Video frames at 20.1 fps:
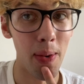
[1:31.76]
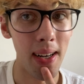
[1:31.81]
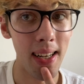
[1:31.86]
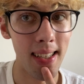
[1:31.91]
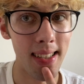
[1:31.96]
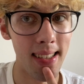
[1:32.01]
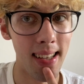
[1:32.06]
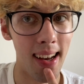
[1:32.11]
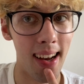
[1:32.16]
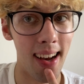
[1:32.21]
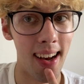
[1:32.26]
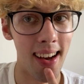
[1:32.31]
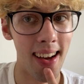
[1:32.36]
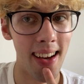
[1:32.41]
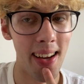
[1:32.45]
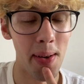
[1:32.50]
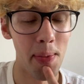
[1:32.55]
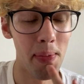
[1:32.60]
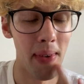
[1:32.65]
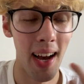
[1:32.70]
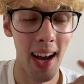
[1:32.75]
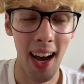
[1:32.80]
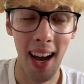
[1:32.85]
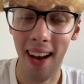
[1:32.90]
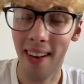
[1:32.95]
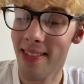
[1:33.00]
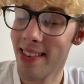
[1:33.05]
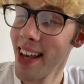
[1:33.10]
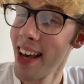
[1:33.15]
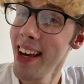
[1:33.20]
it is time. I
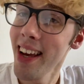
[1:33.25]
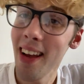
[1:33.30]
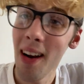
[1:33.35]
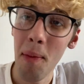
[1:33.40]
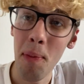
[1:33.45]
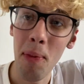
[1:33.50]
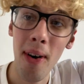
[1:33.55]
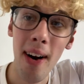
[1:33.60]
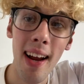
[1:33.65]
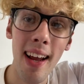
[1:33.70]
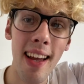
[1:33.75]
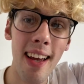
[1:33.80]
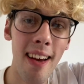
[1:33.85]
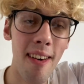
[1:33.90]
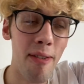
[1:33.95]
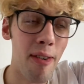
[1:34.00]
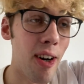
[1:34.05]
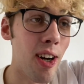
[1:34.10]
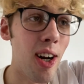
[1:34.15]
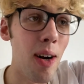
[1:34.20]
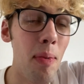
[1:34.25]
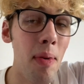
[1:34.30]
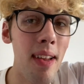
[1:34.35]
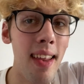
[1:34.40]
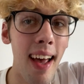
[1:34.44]
have taken a break for a couple